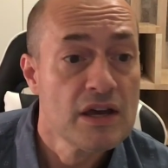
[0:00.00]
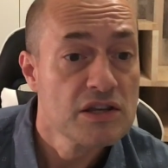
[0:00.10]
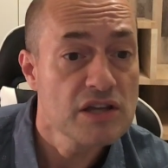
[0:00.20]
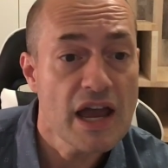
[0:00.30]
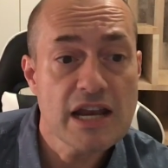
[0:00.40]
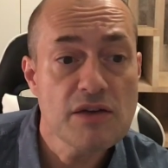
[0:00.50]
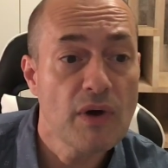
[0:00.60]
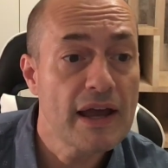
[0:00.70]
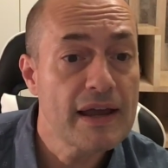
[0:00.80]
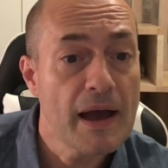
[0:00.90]
So
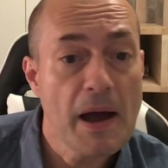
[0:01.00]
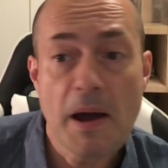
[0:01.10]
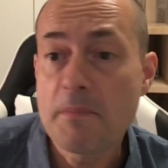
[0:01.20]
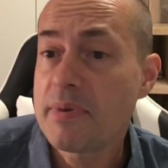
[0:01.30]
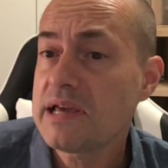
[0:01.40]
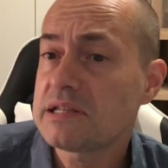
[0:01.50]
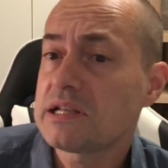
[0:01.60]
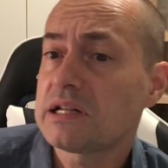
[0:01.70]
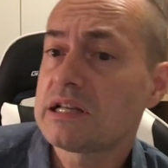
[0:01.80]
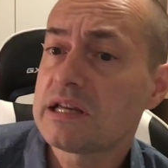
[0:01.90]
anyway,
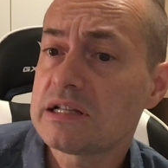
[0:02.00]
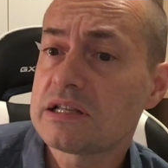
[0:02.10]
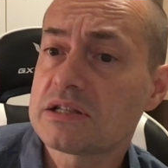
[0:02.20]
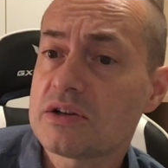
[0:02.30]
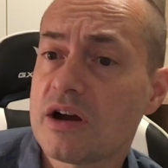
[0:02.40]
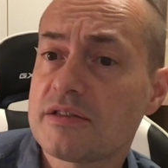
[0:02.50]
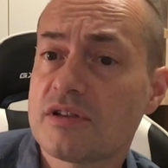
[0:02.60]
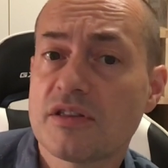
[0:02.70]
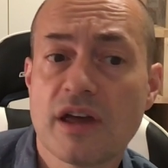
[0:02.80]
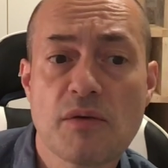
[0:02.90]
basically they decide
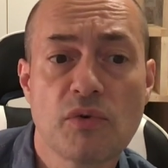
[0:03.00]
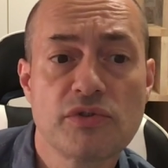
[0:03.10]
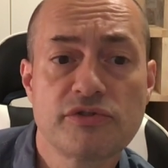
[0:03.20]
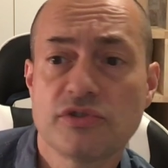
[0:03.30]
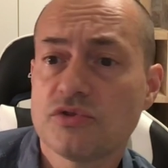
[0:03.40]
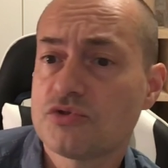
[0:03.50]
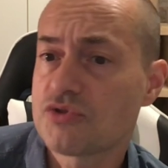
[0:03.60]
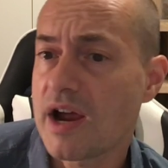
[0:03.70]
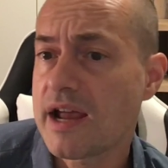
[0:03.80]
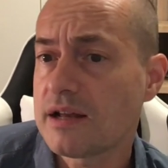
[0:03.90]
that they want to
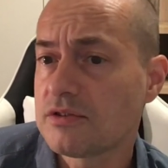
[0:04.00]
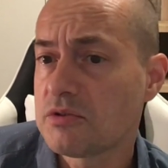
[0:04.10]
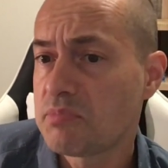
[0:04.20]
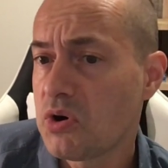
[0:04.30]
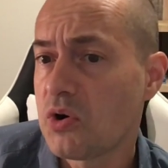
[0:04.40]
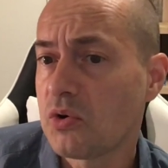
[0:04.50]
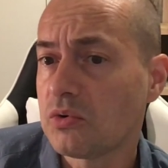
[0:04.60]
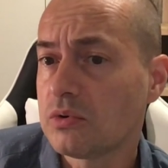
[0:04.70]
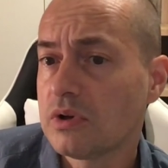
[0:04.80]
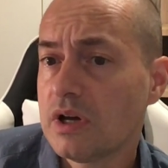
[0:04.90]
drain the
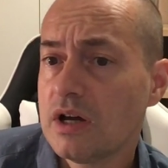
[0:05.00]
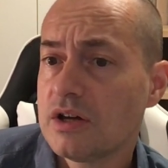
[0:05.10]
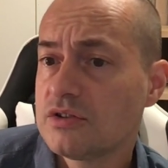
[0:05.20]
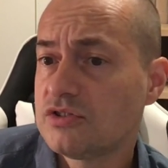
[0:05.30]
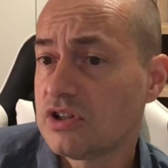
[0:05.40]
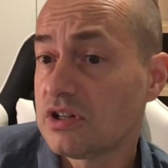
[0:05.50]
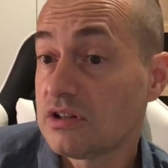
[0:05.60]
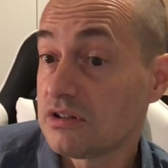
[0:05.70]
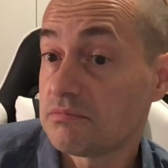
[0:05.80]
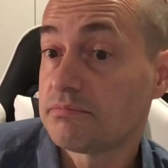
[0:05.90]
pool.
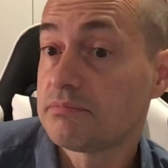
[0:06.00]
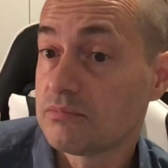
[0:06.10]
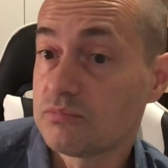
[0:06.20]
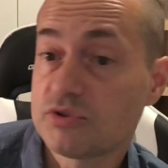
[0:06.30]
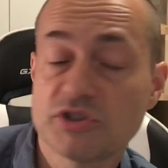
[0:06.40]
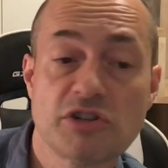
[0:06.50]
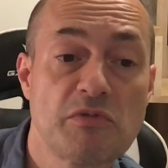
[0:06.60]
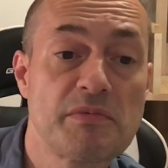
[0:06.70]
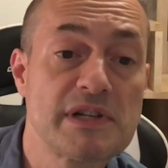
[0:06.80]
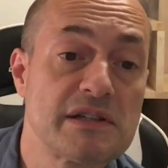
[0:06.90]
to
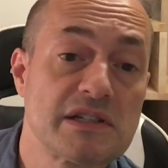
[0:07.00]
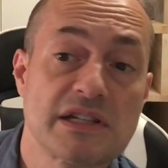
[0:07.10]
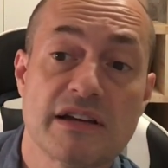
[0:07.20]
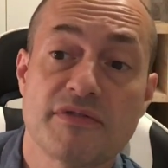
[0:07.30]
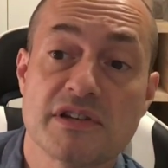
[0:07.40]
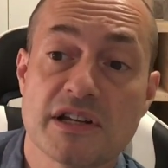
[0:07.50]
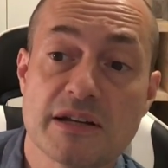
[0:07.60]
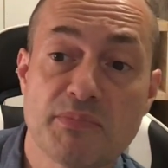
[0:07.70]
presumably to see if there's any